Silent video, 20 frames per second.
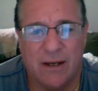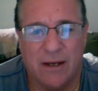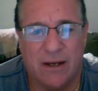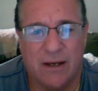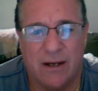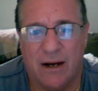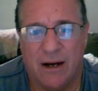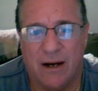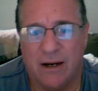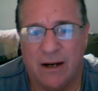
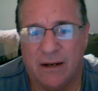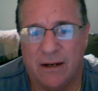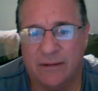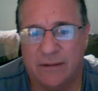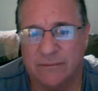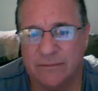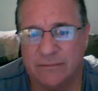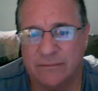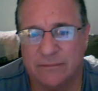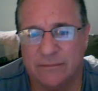
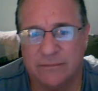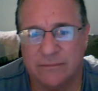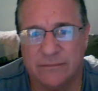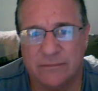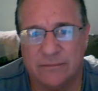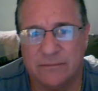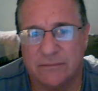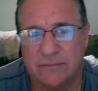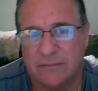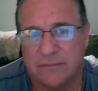I
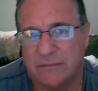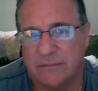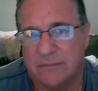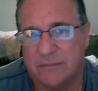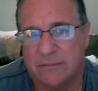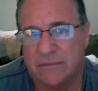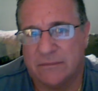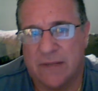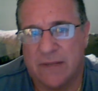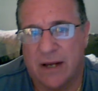
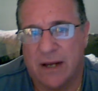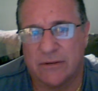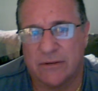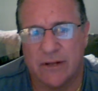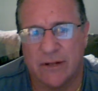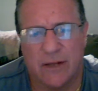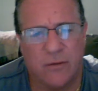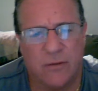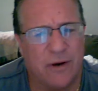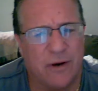was
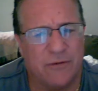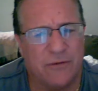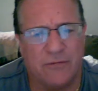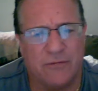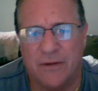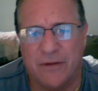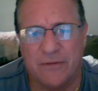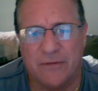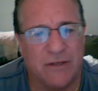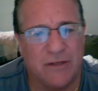like
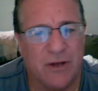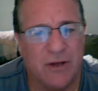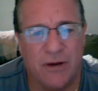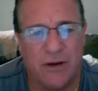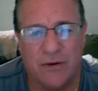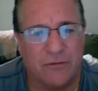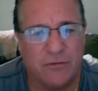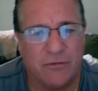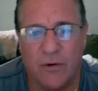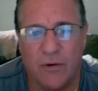
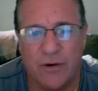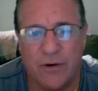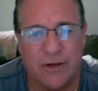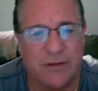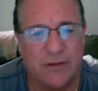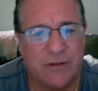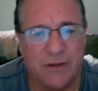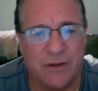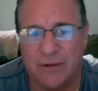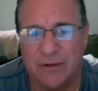152 and
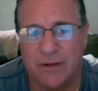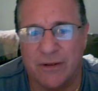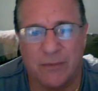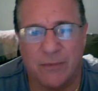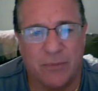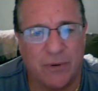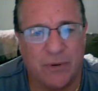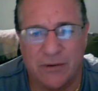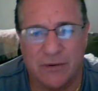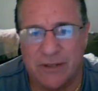42 in the
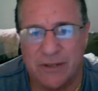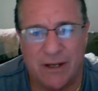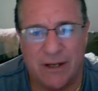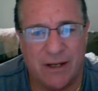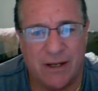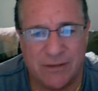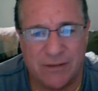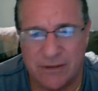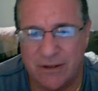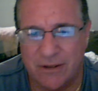pros
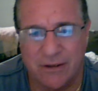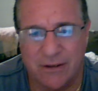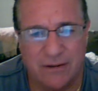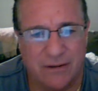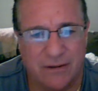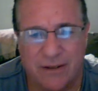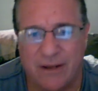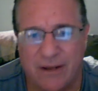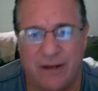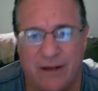last year,
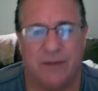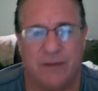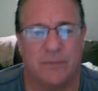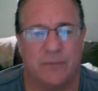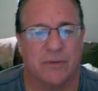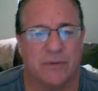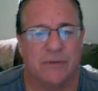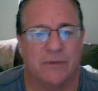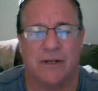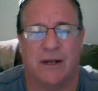like
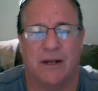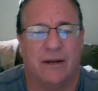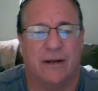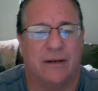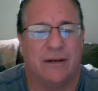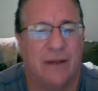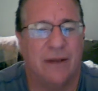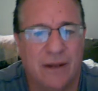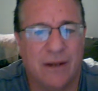80%.